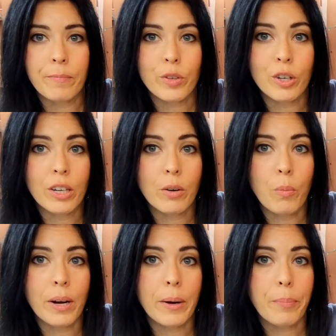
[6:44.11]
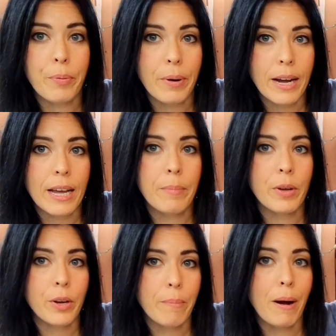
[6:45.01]
You're going to want to prime
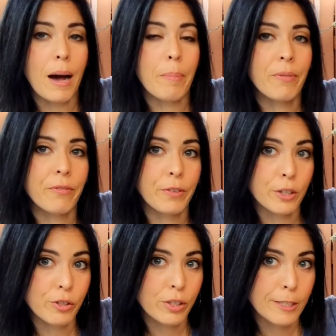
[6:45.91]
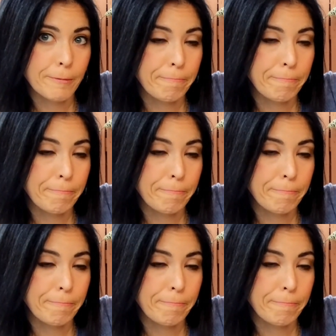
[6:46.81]
your pop first.